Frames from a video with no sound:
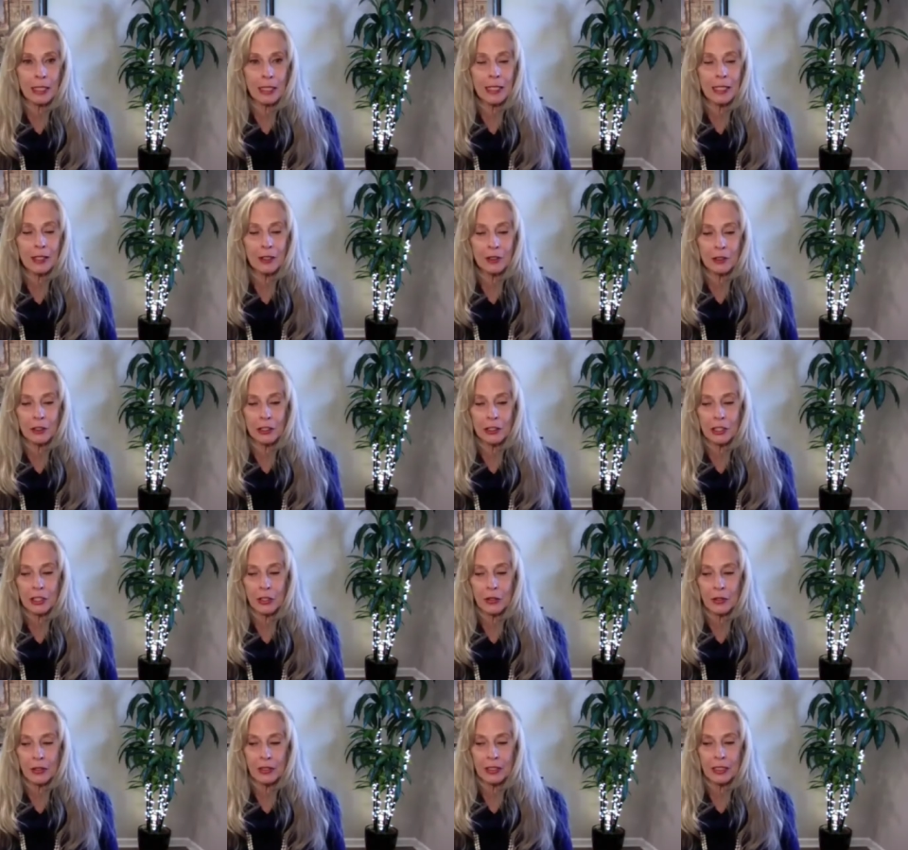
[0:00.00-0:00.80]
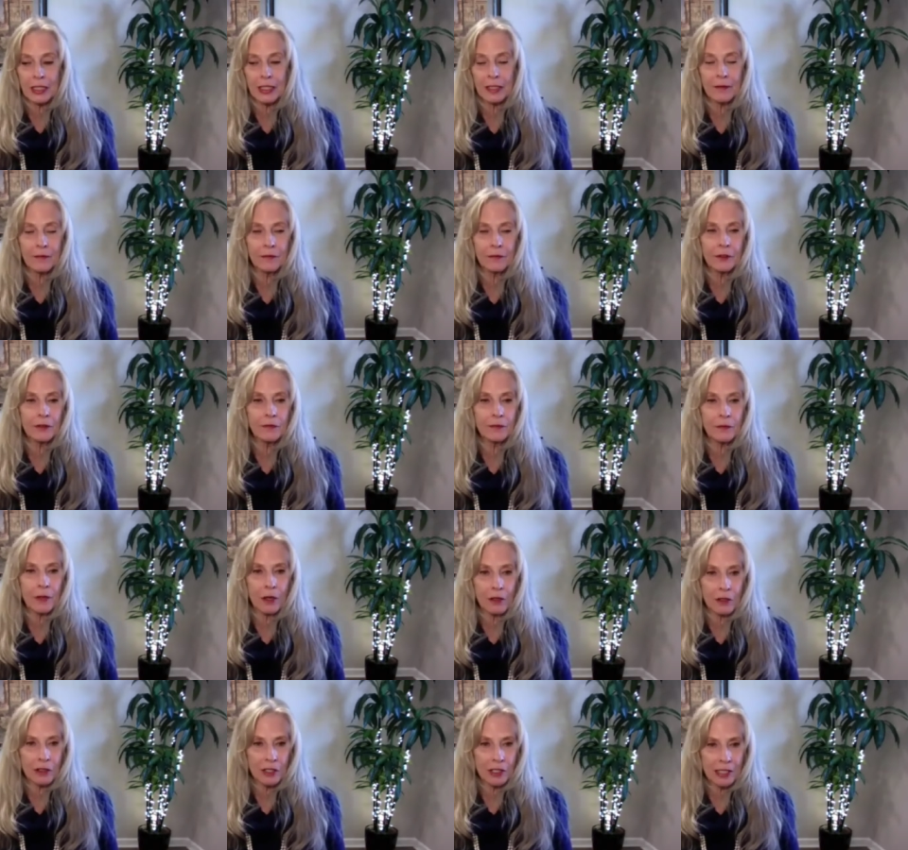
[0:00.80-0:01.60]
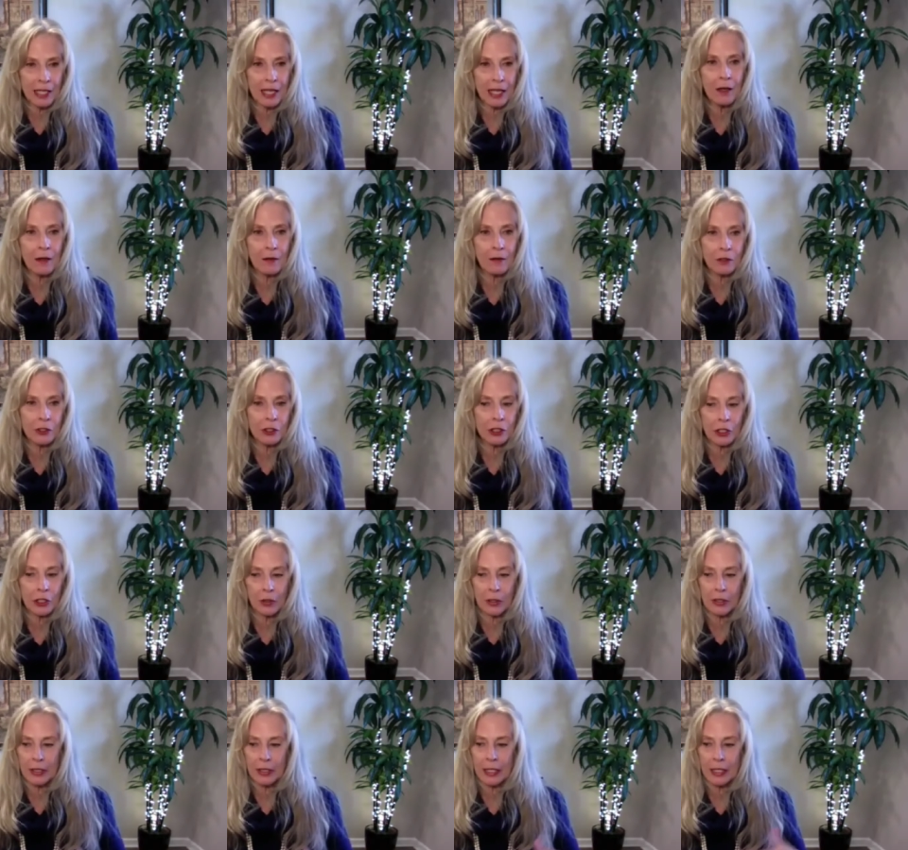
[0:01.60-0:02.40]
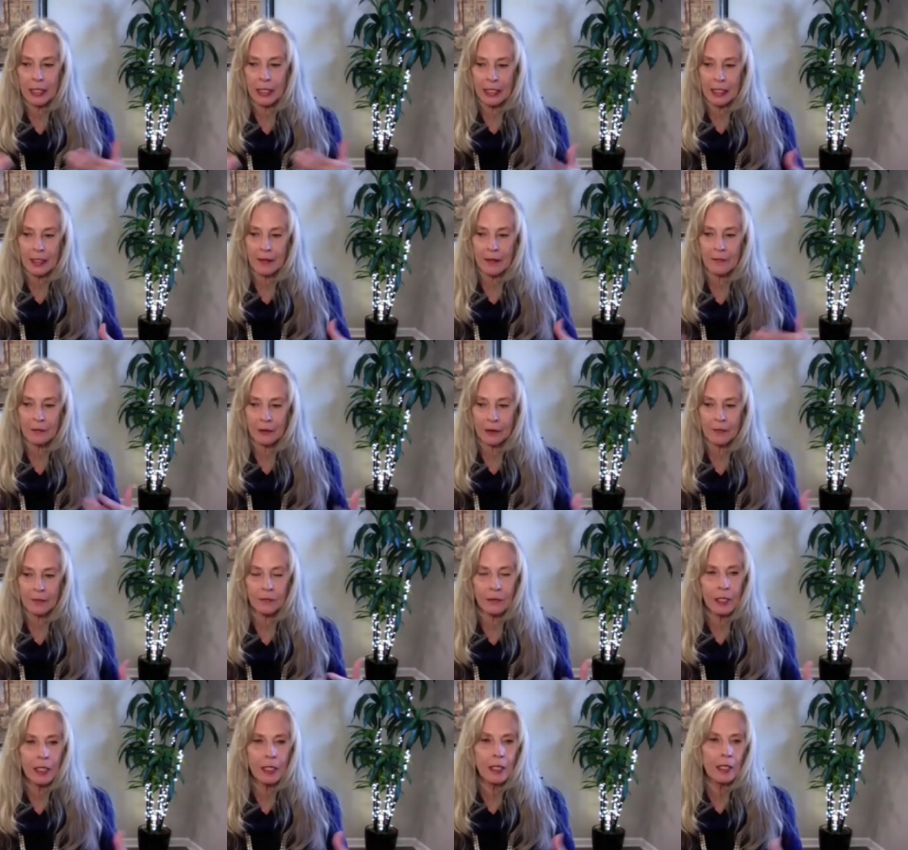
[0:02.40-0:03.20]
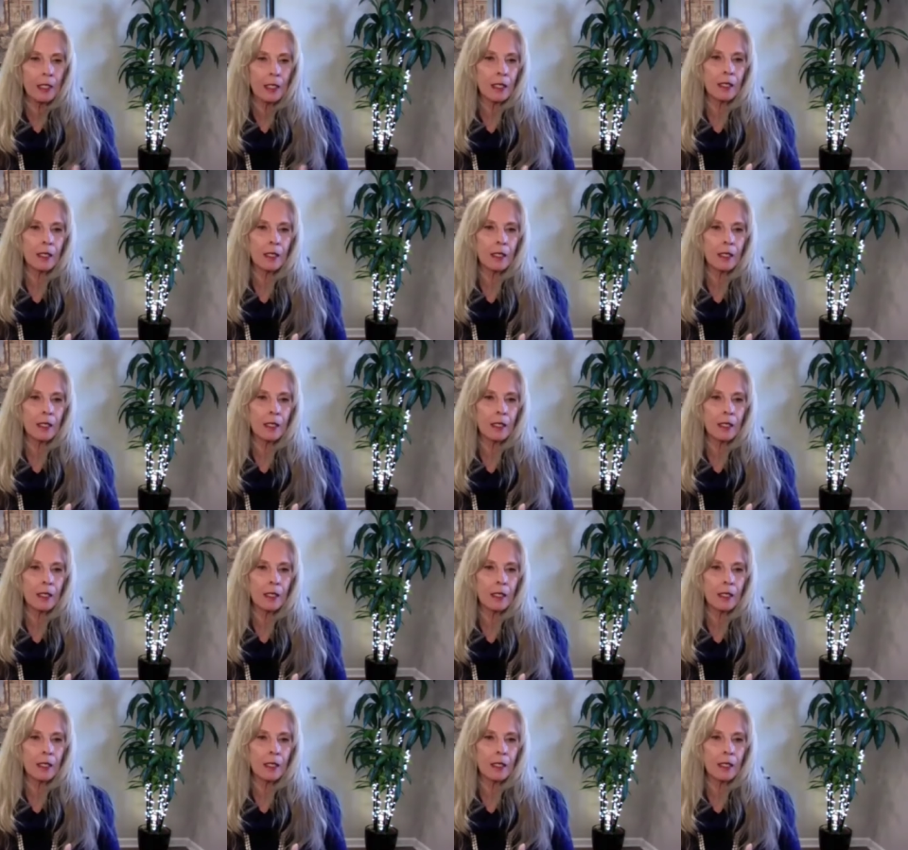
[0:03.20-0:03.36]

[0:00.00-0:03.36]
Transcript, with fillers: Be here sharing the gift of ourselves, sharing that gift of